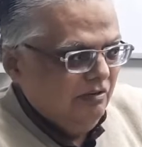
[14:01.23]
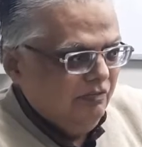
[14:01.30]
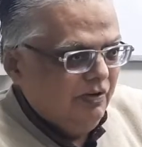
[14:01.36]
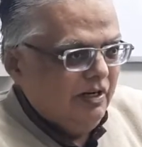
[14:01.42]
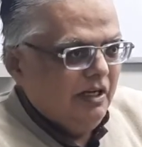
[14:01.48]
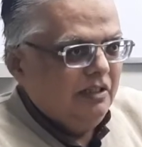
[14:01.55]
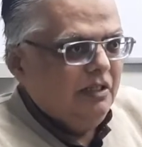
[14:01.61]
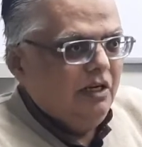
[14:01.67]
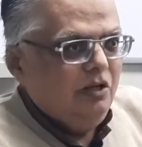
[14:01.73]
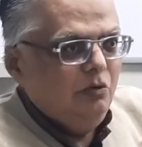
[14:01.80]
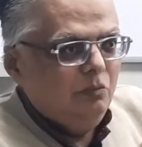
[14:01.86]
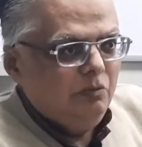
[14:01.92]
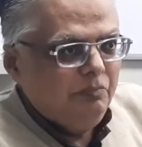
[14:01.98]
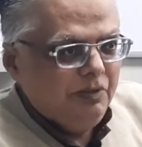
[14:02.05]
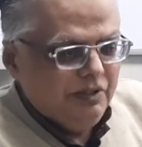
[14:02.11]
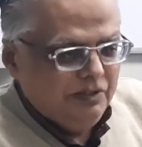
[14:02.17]
for other
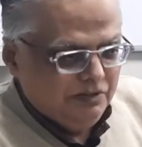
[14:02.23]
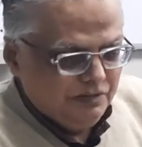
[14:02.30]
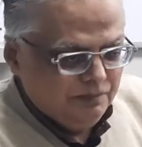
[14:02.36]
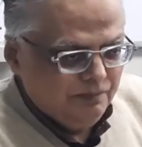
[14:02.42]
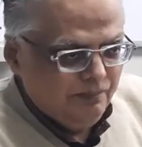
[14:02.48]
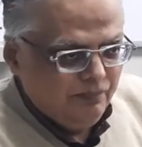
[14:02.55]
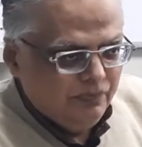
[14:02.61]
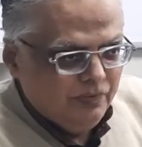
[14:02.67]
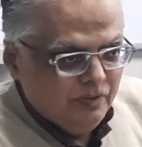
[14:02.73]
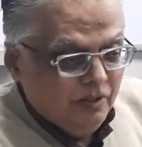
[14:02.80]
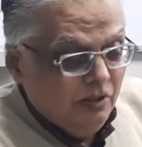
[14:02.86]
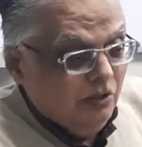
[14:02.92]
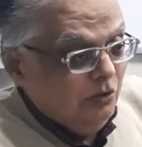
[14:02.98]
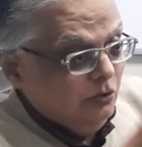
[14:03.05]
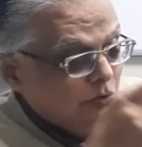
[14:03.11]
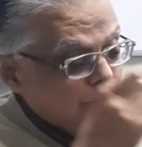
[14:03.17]
human beings.
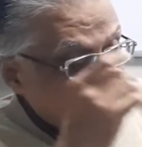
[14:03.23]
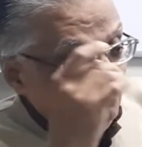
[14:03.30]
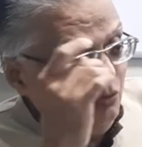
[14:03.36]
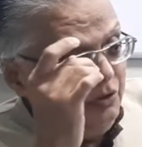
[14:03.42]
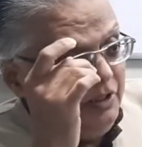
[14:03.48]
So,